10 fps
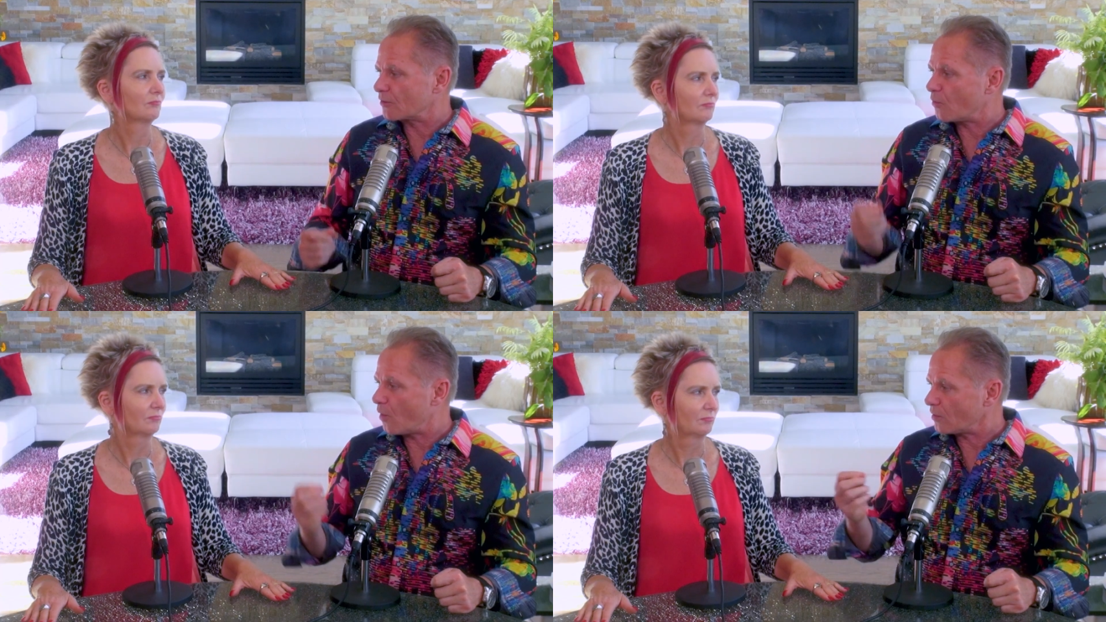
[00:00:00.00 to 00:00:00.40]

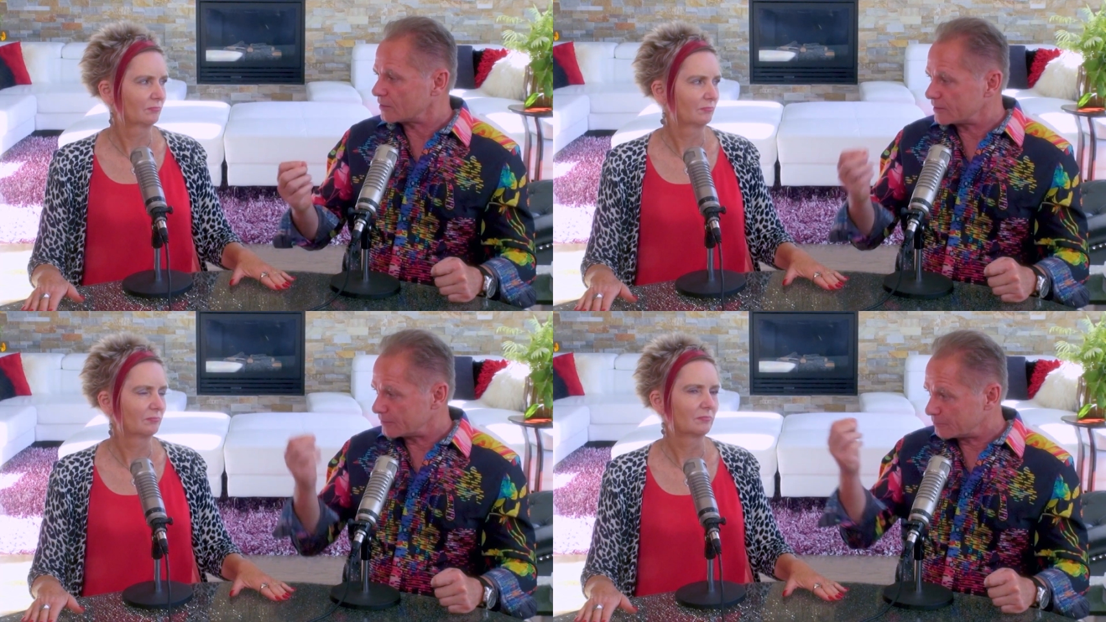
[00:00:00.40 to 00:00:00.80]

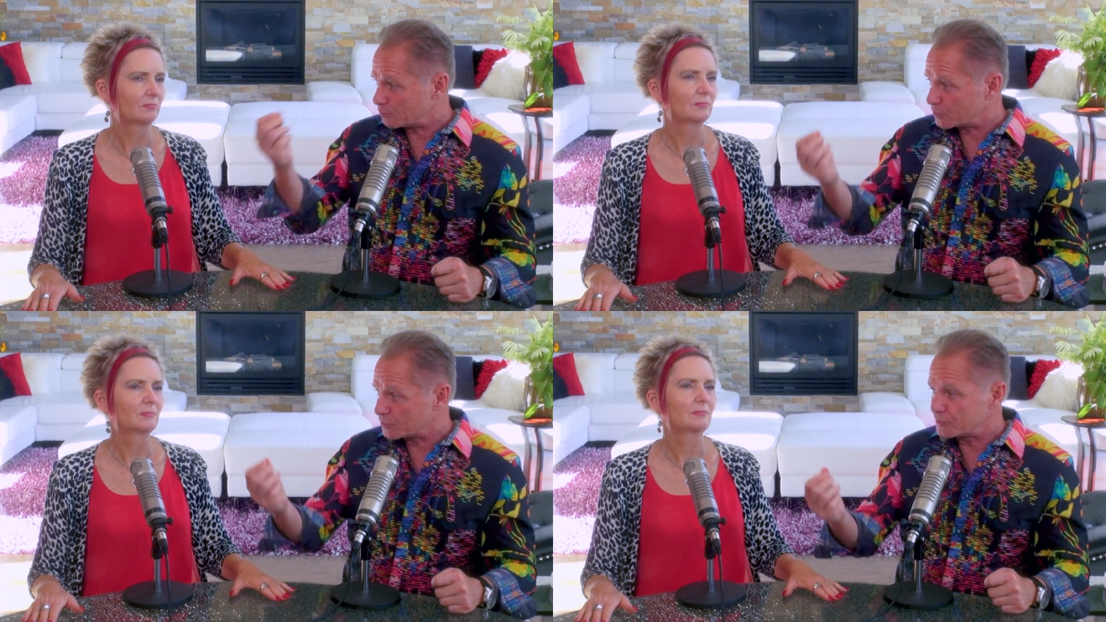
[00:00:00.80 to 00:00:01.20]
Speaker 1: quality. It
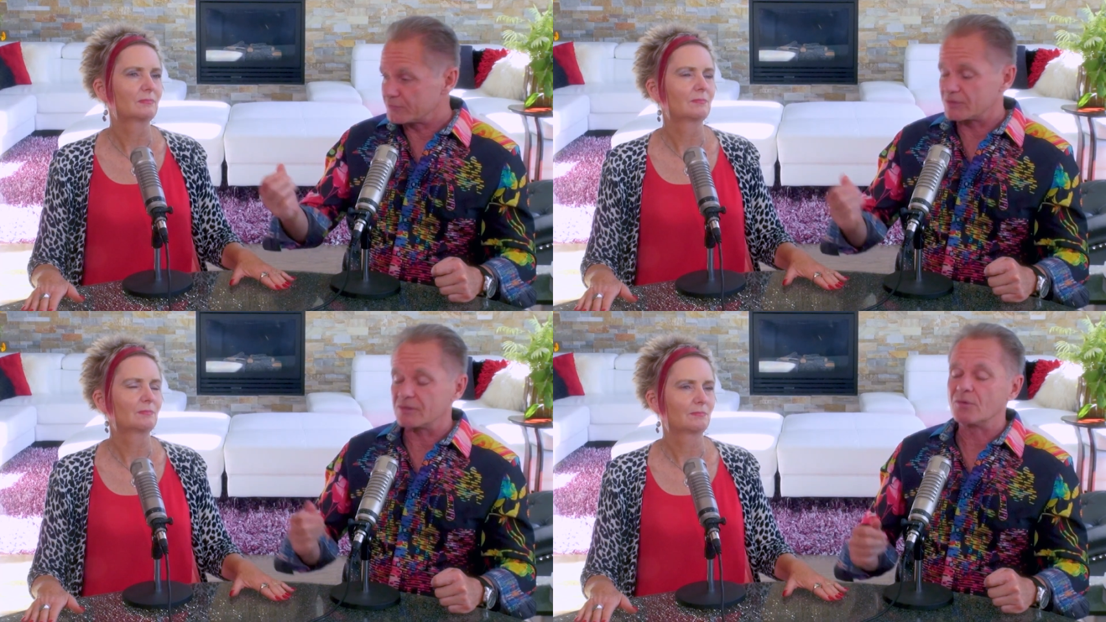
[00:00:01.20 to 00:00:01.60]

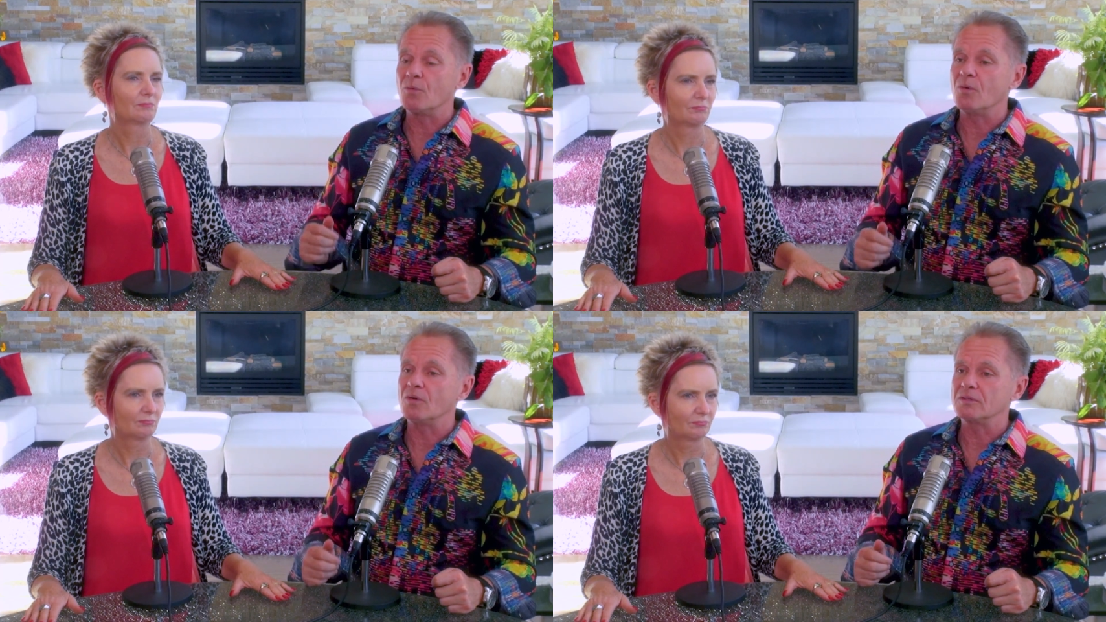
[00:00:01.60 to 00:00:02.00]
improves the
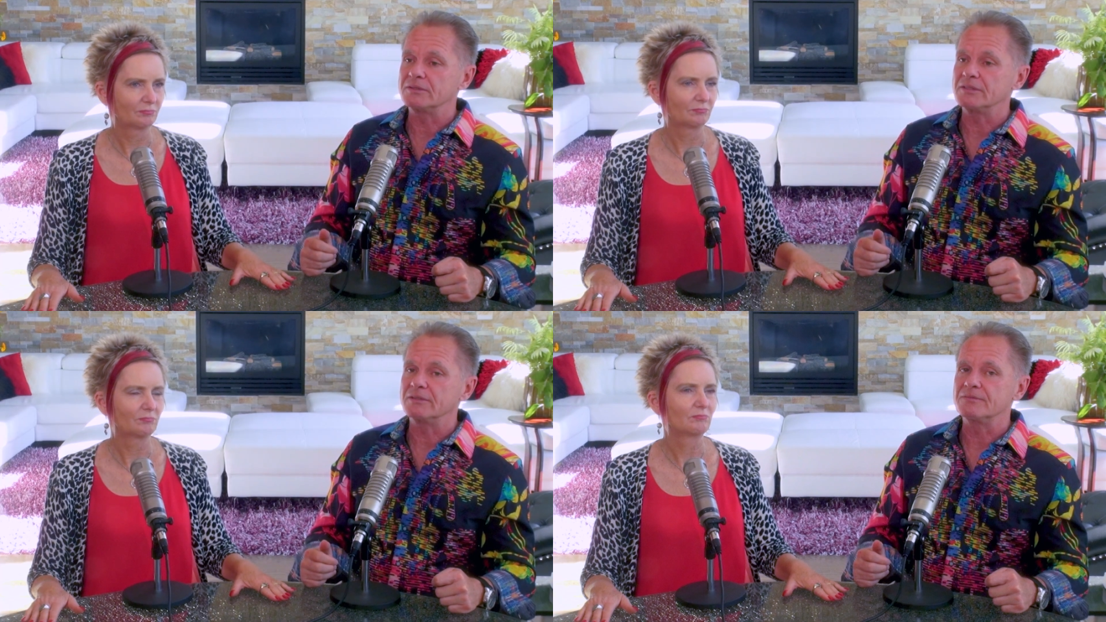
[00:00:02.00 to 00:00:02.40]

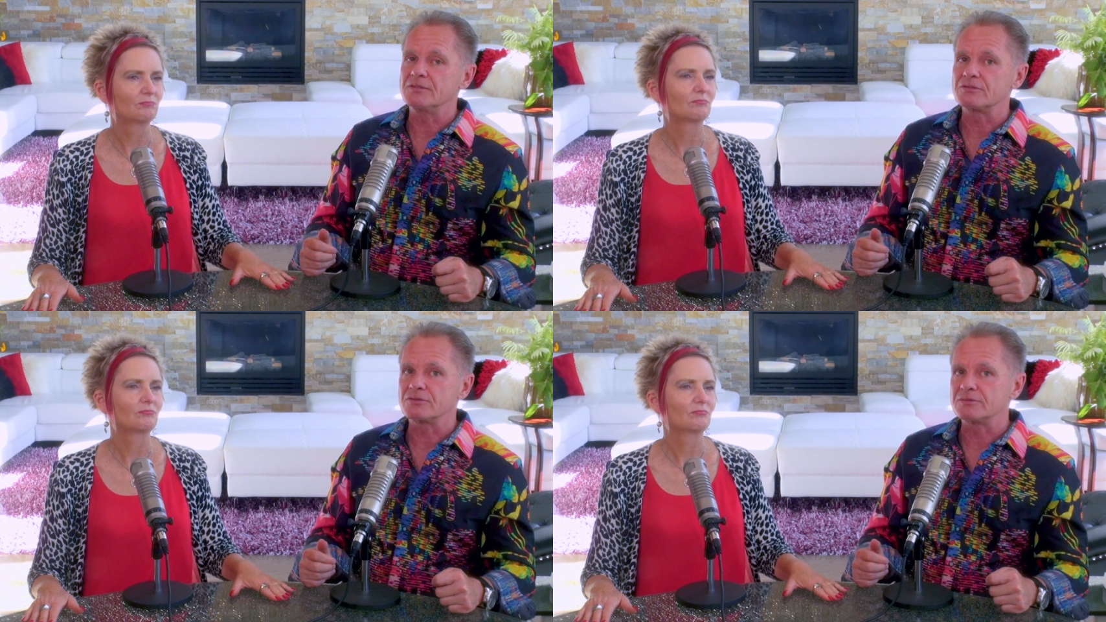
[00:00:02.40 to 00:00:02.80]
quality of
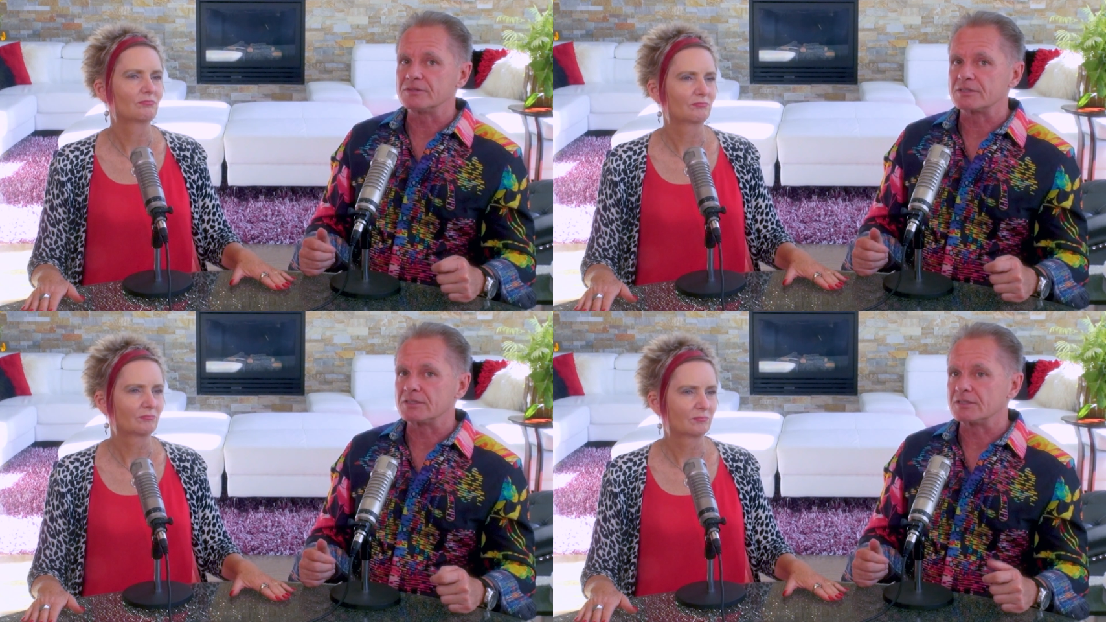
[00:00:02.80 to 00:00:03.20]
the service.